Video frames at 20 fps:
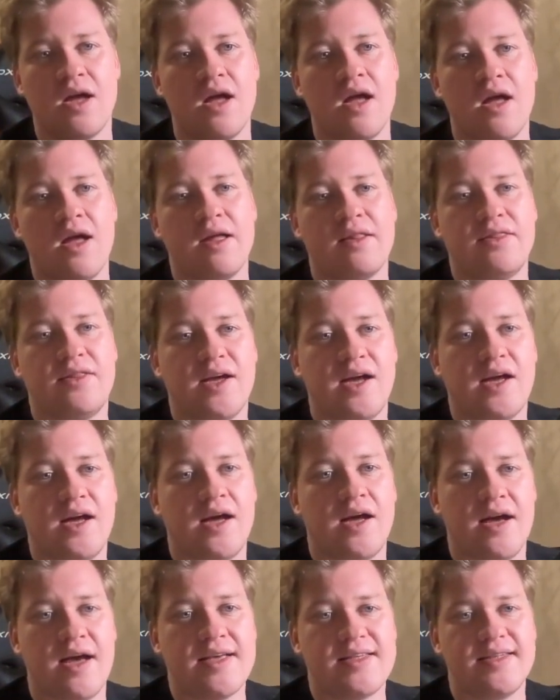
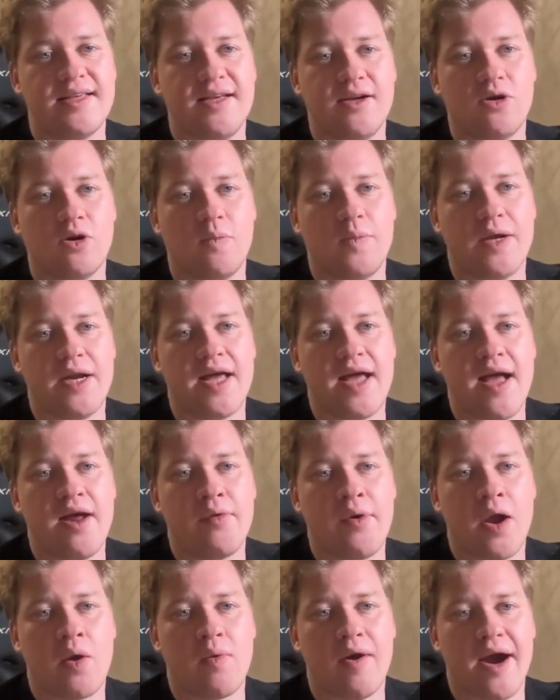The async OpenAI
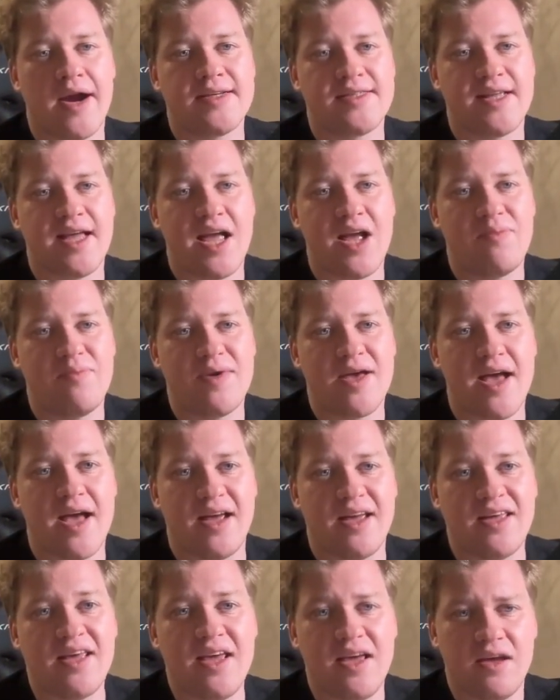requires the API
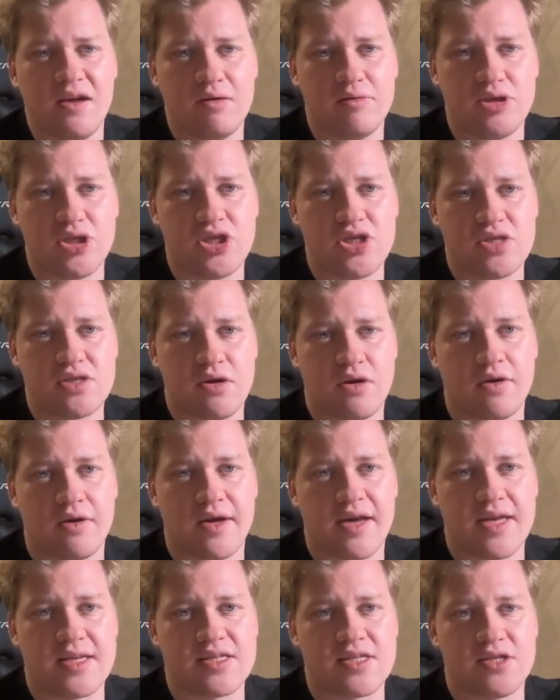key, which is
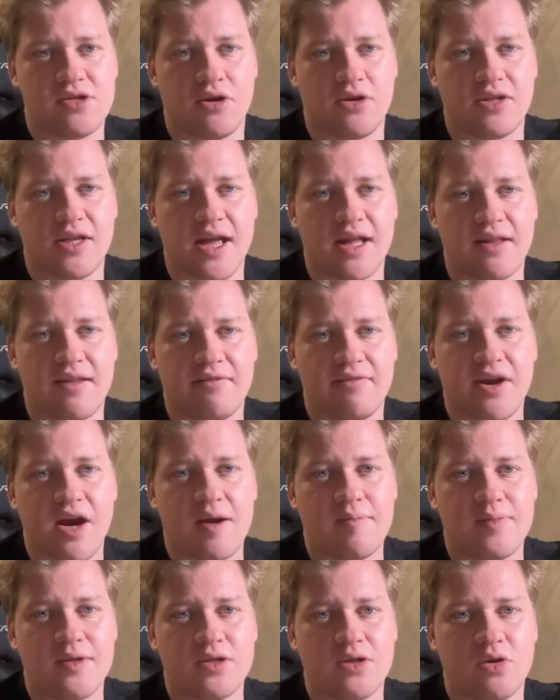
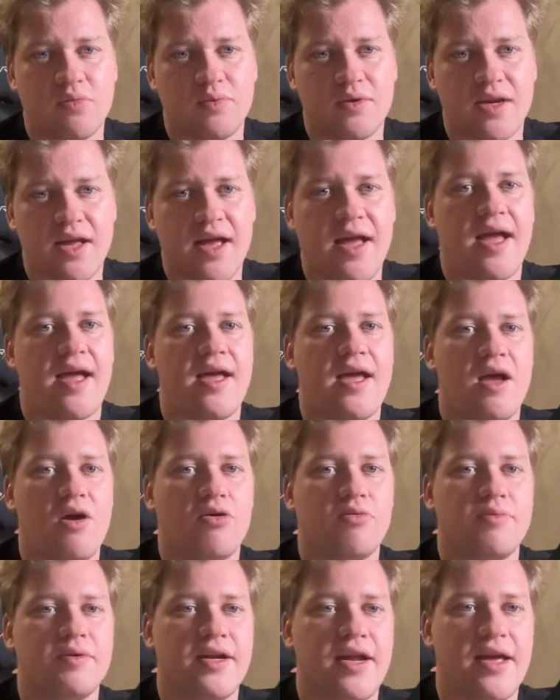os.getEnvironment
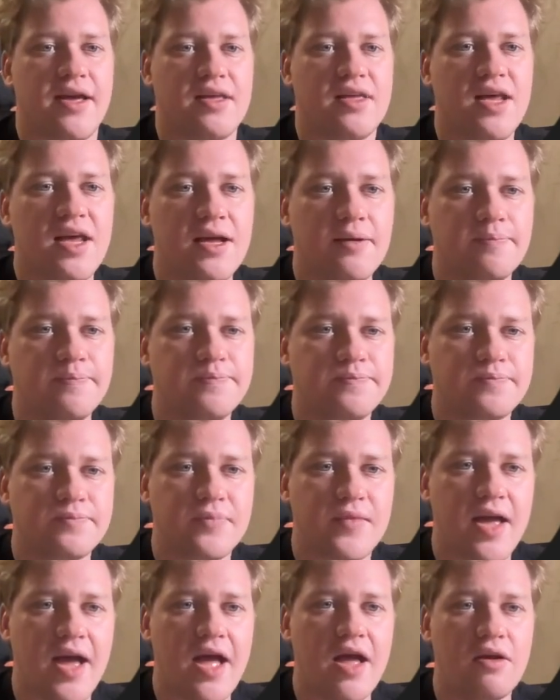OpenAI key,
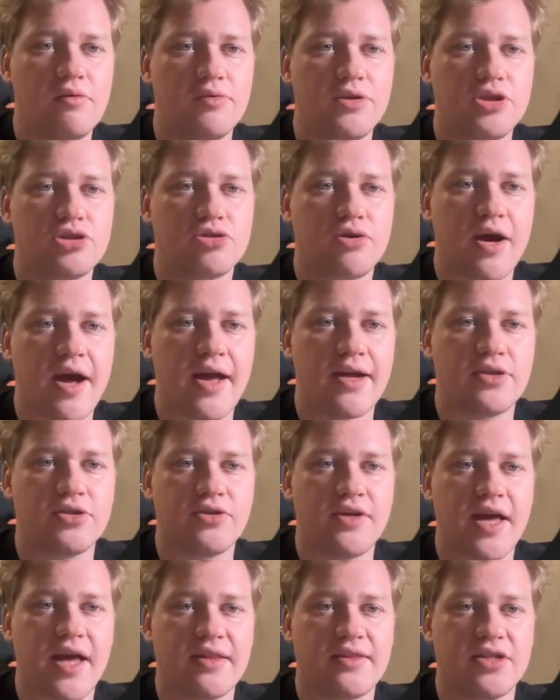and we try to
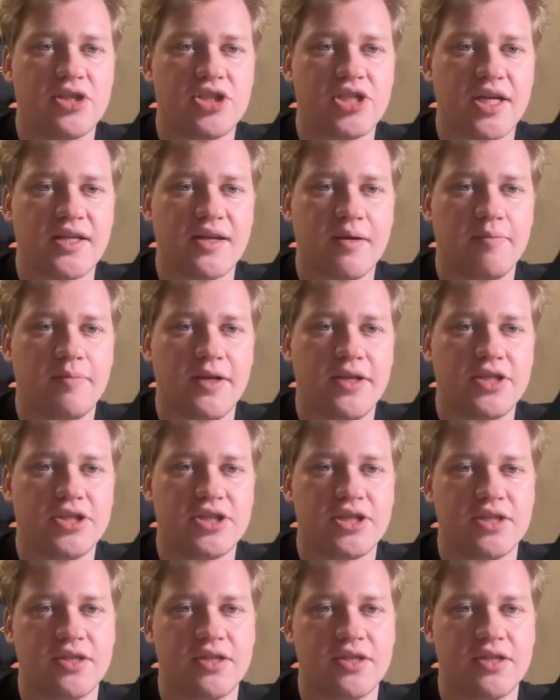get the chat completion